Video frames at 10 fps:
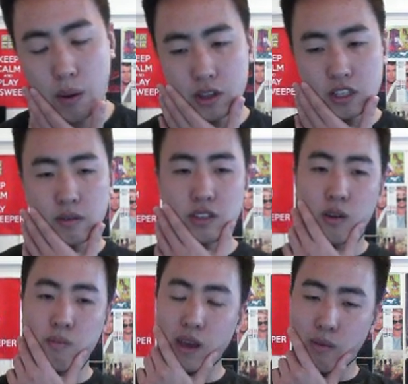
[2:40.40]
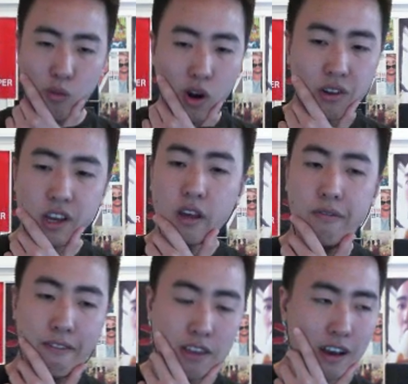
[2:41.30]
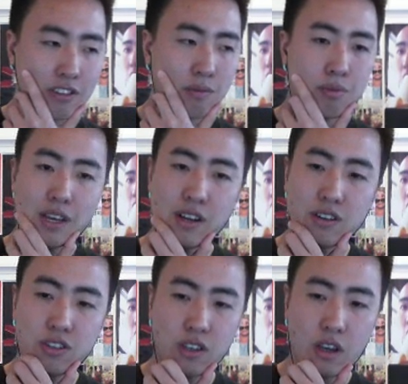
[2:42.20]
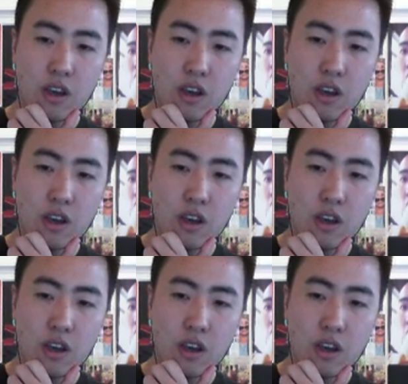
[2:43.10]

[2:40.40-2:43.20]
this up, I was like, man, where are the other 50,000 players?